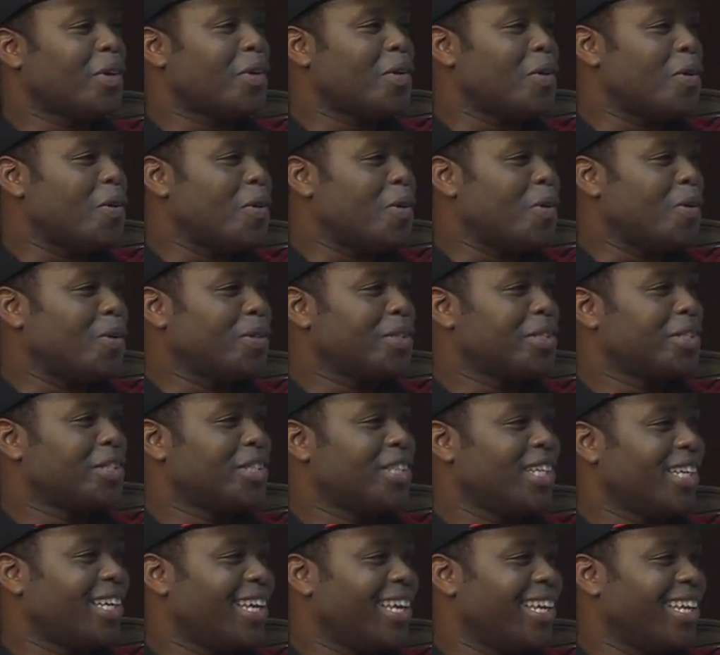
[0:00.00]
goats,
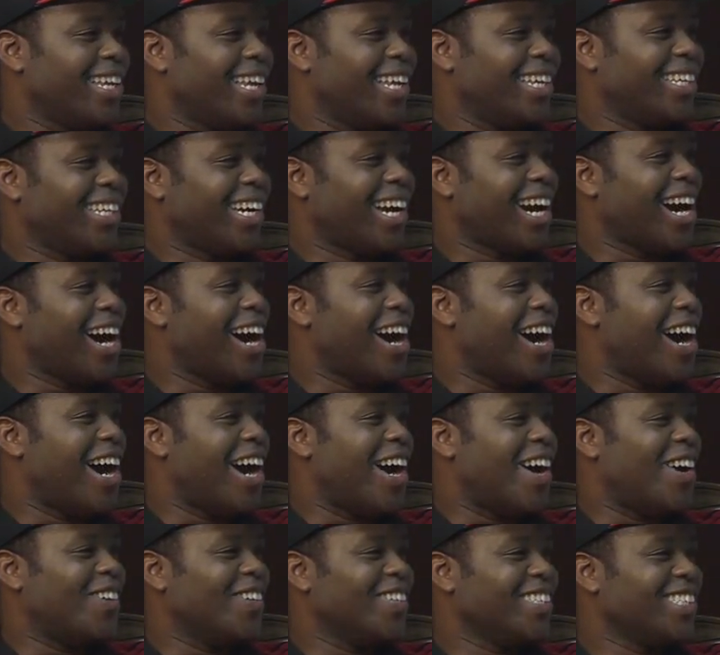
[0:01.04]
chicken and
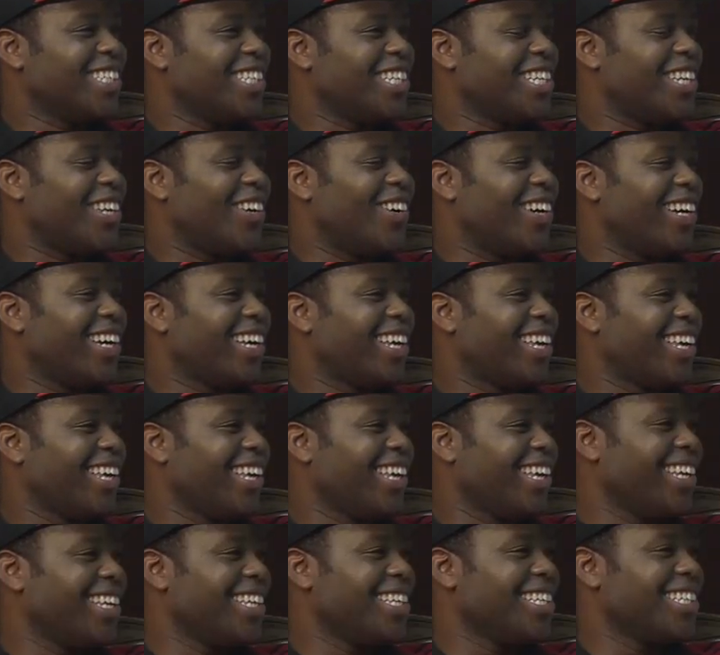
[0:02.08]
cows and
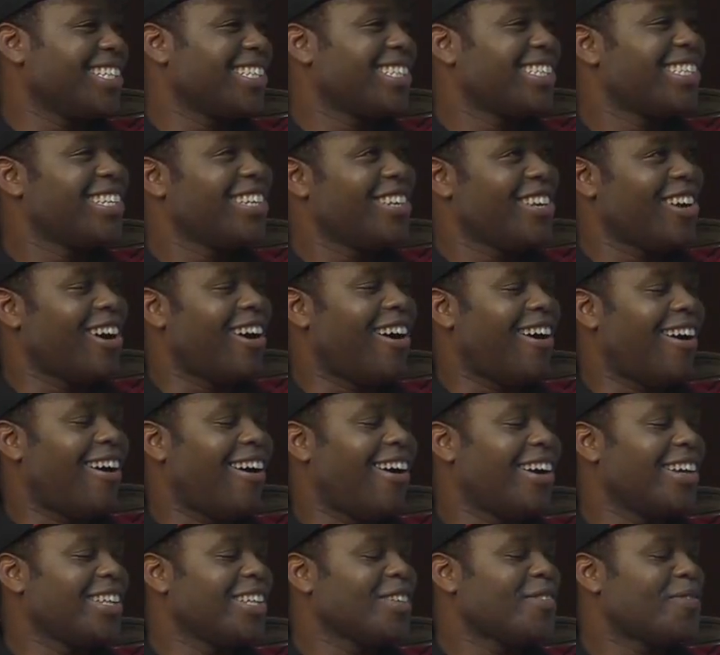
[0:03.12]
donkeys.
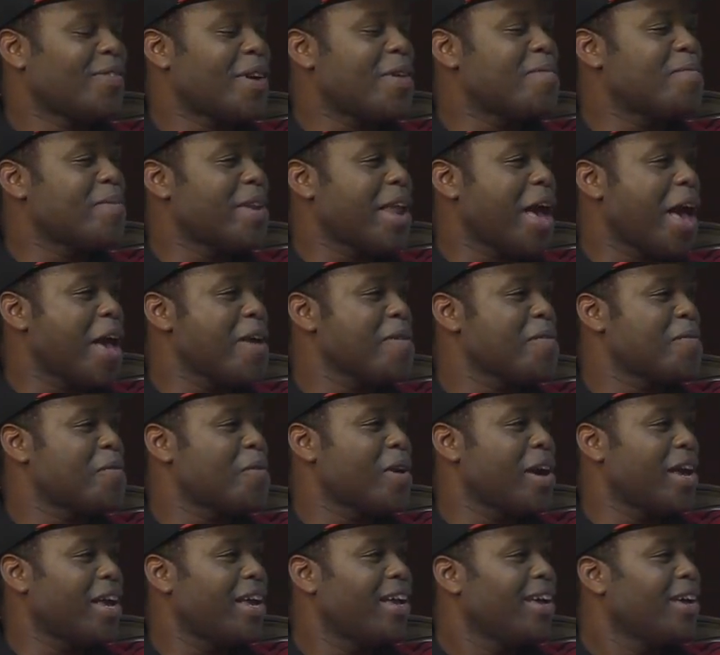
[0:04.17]
Yeah, farm life
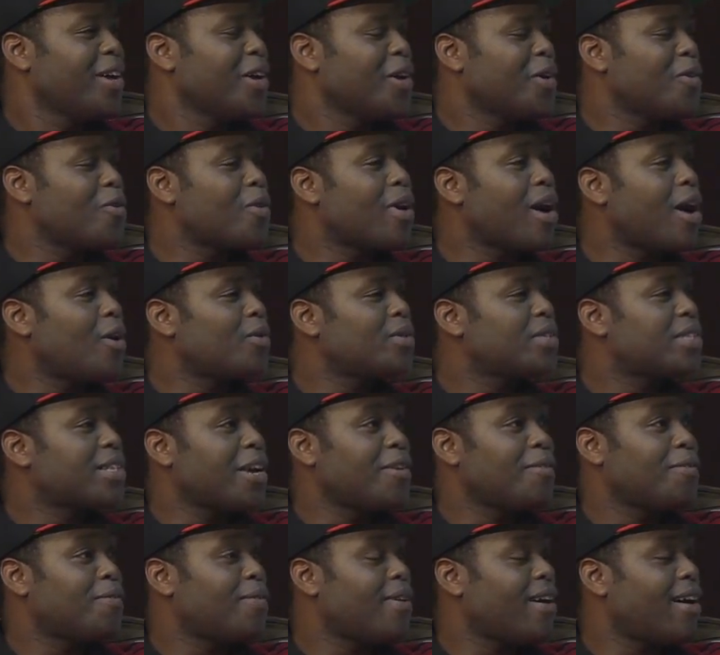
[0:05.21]
where cook
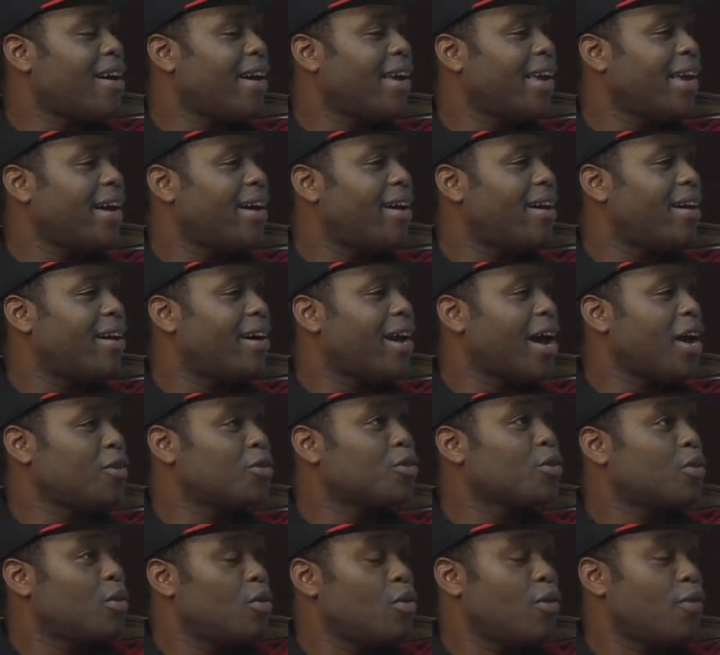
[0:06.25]
outside fire. I
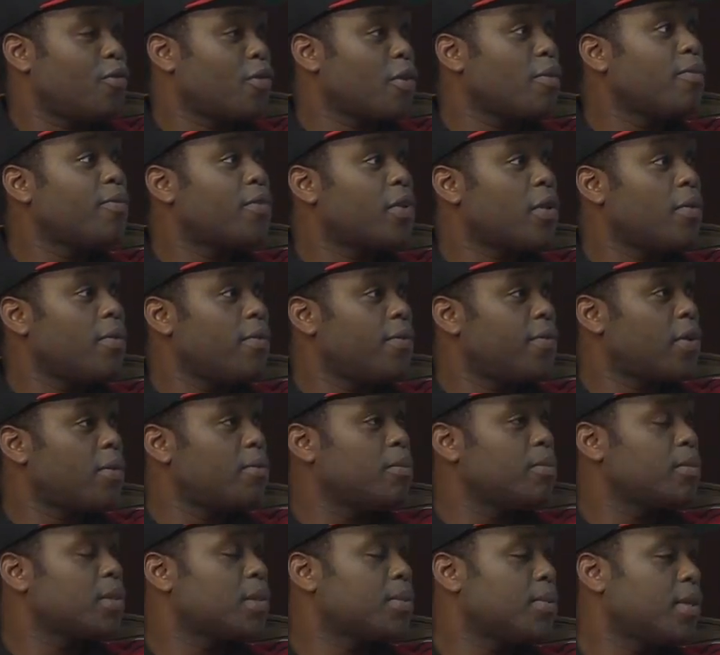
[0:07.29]
used to cook
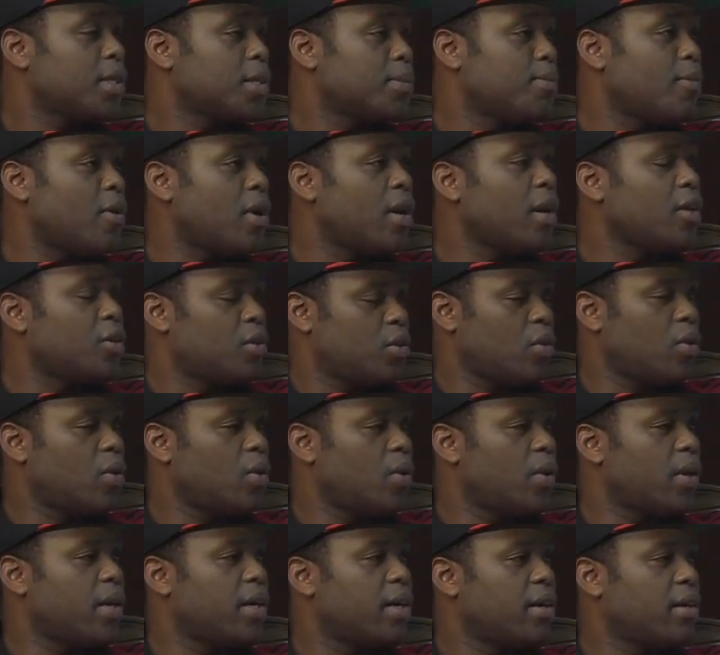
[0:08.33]
from small. I used to
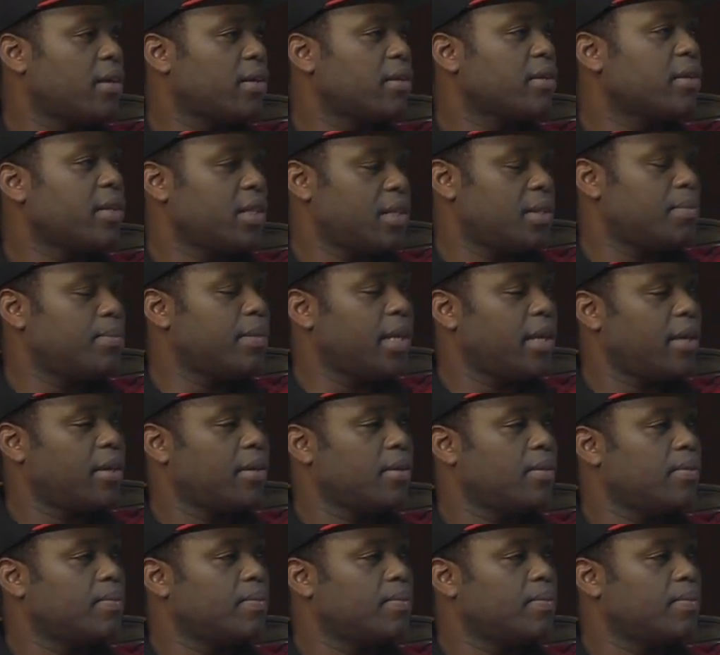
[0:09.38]
cook. That's me.